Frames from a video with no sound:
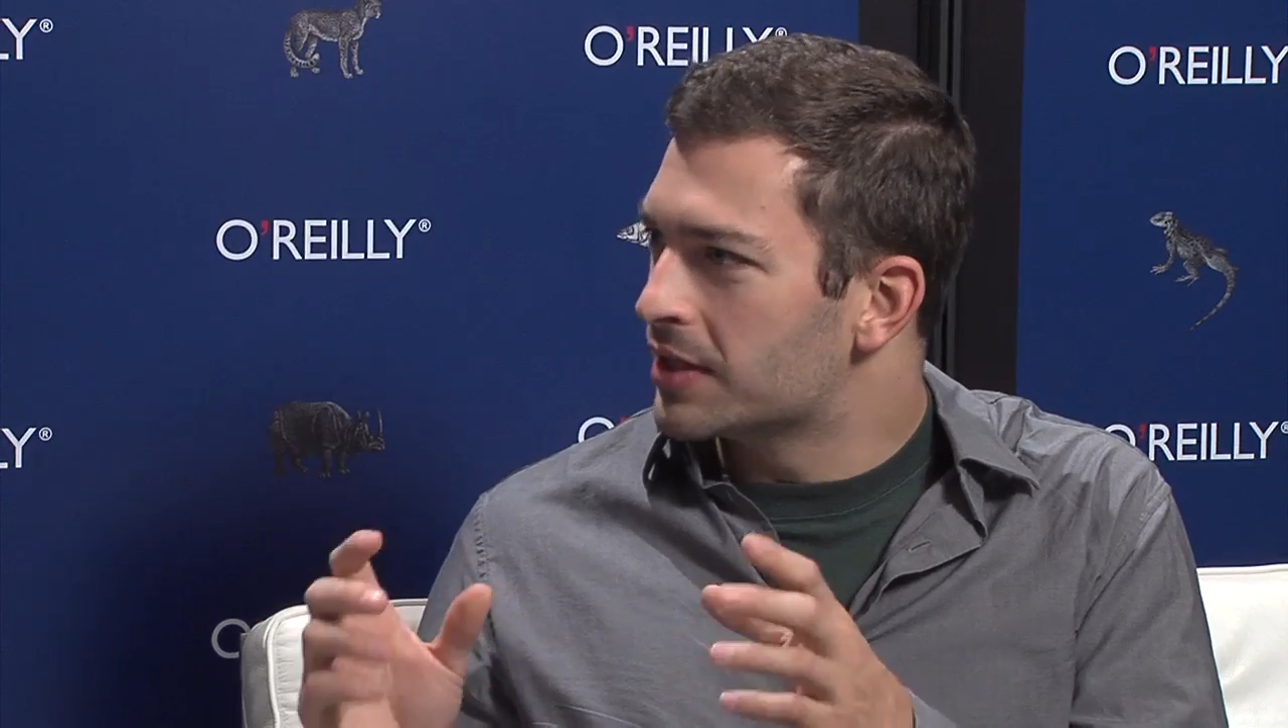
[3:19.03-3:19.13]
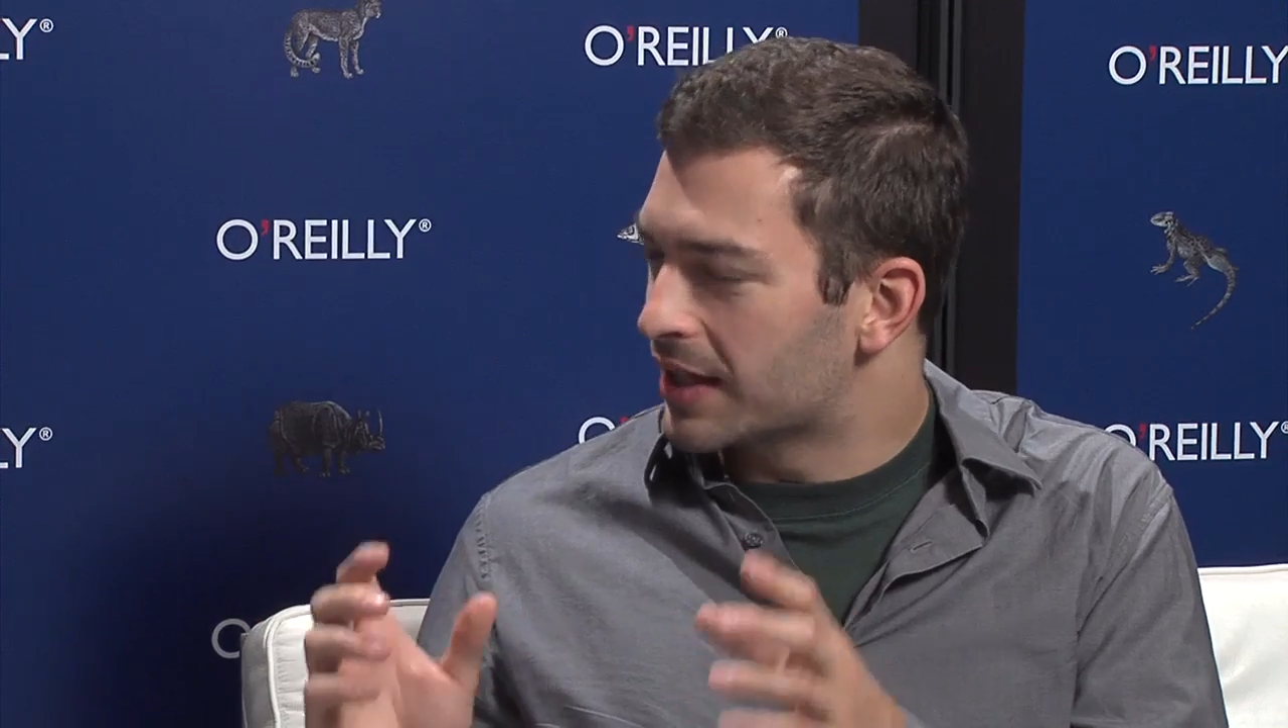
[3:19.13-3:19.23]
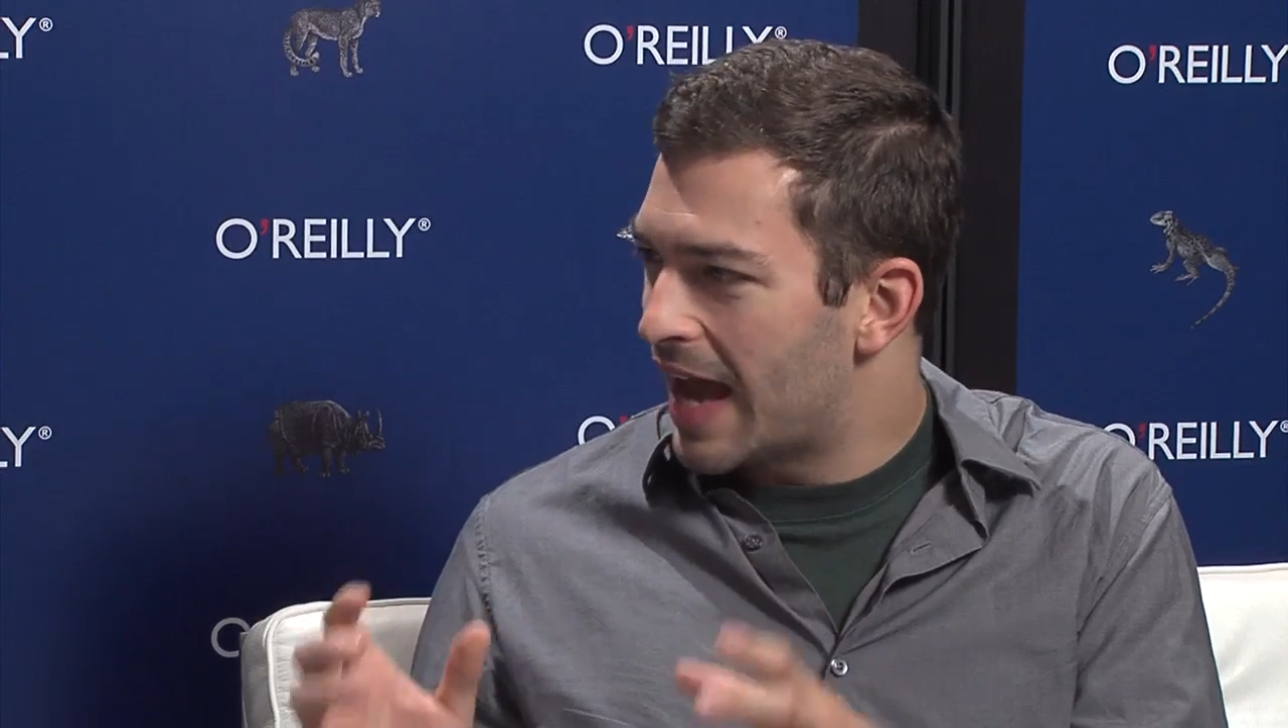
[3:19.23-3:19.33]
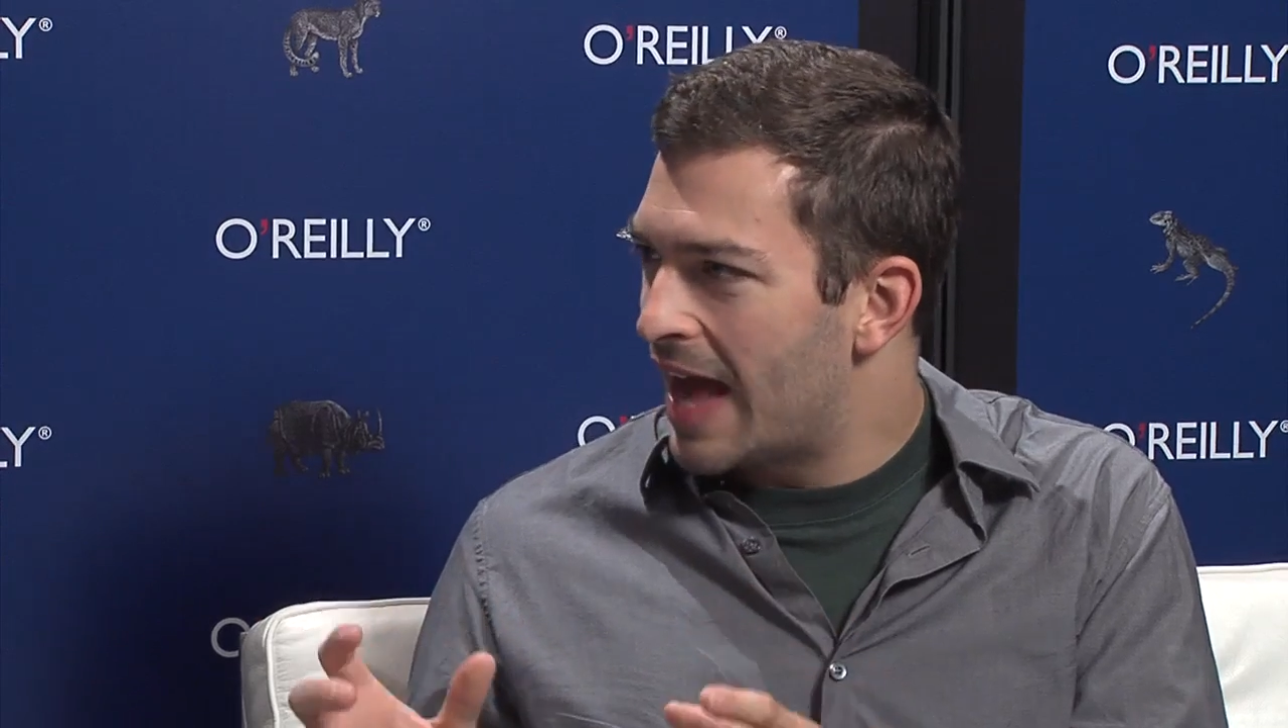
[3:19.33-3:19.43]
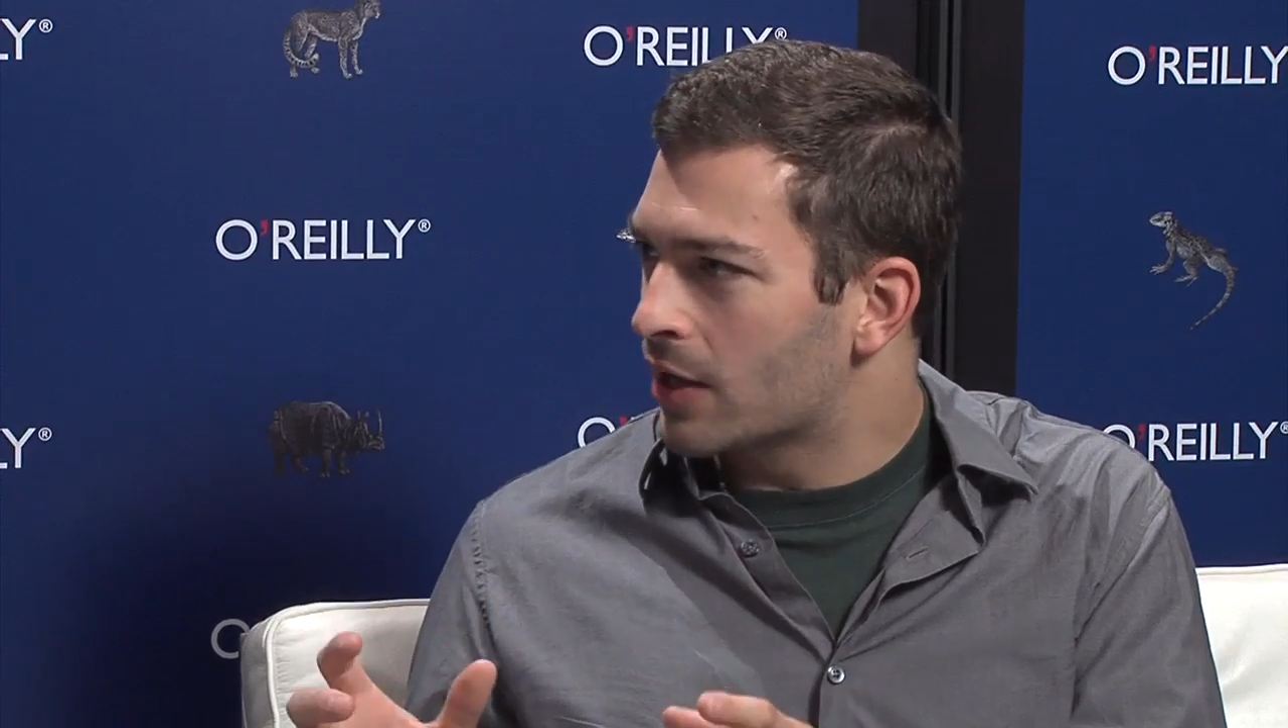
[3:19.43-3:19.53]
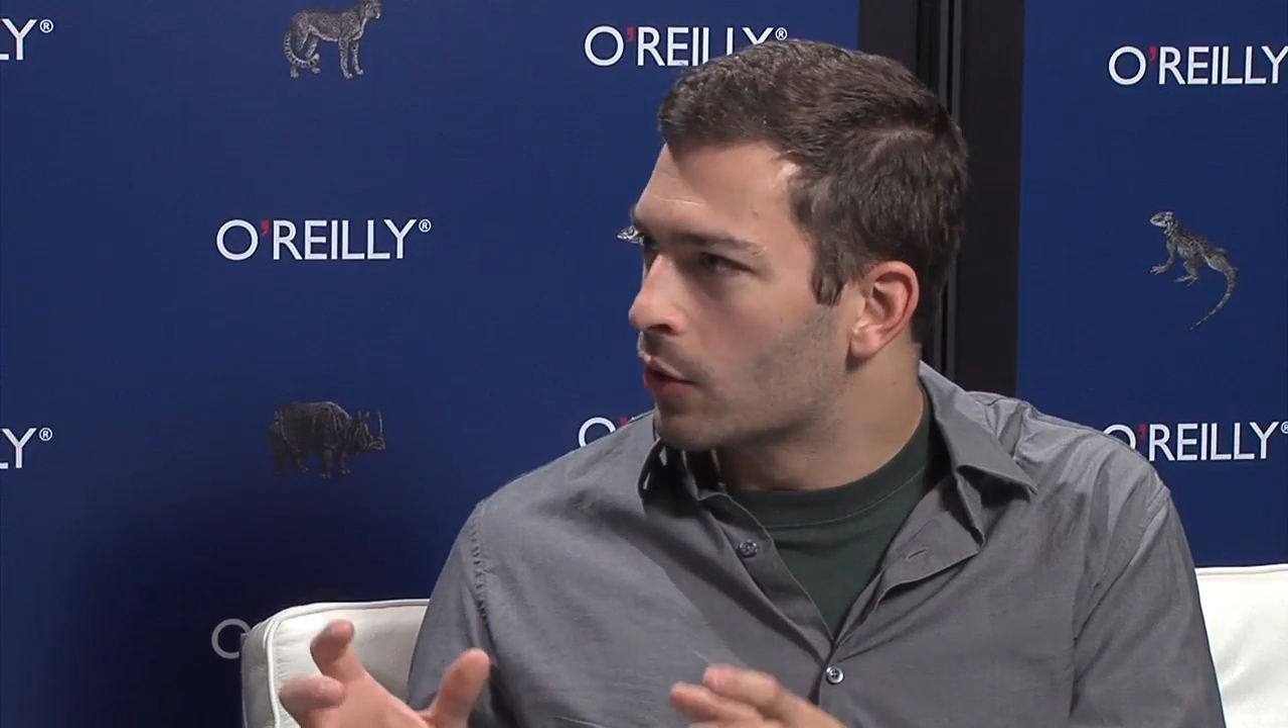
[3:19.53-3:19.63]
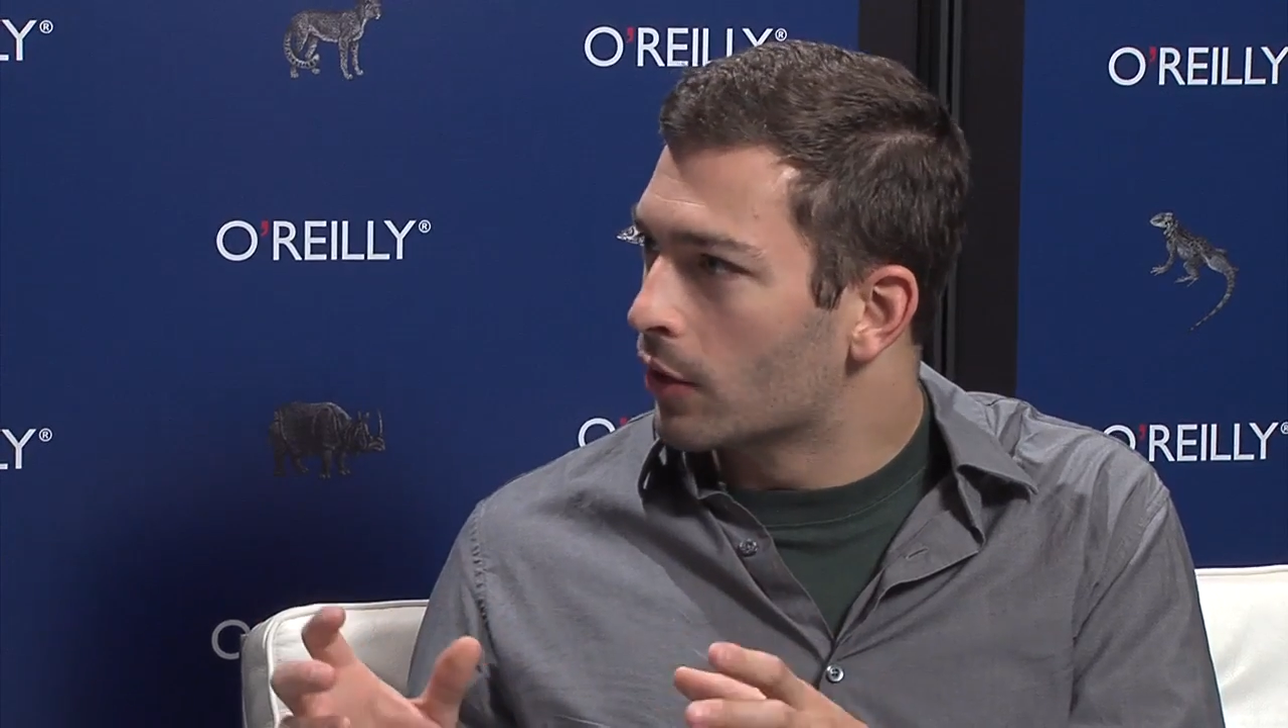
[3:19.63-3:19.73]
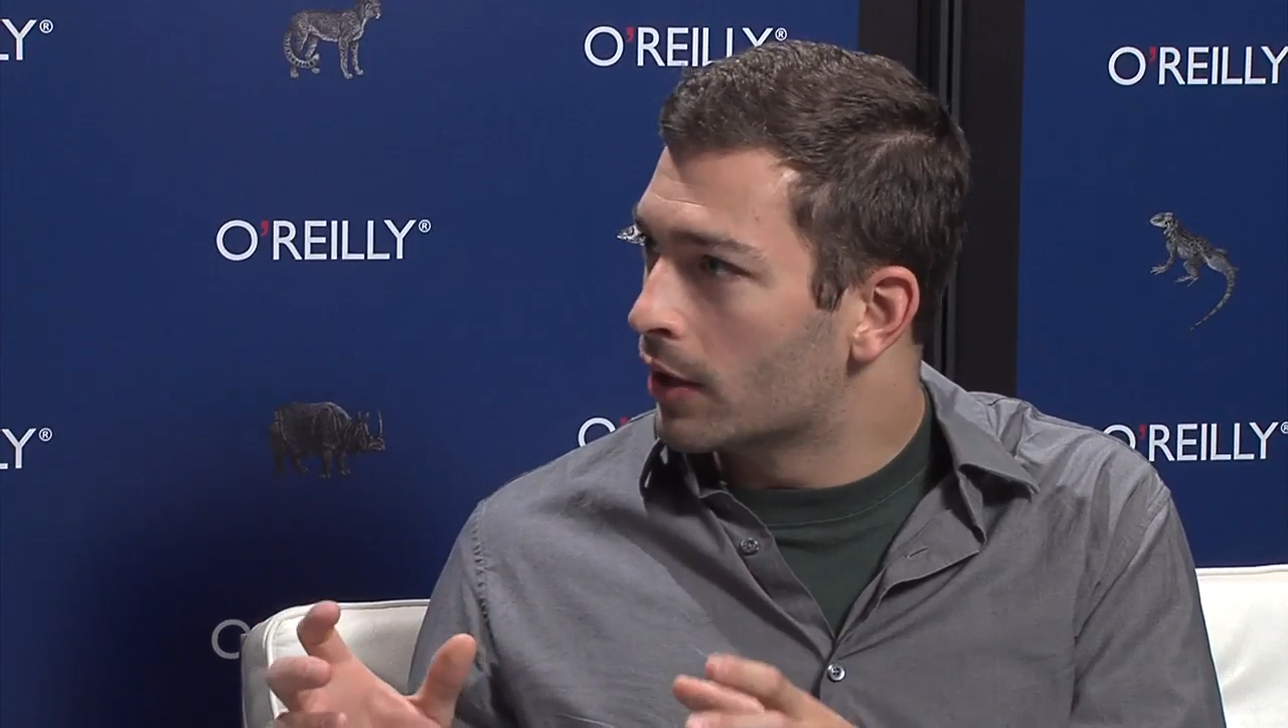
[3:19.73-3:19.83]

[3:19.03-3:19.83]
the category,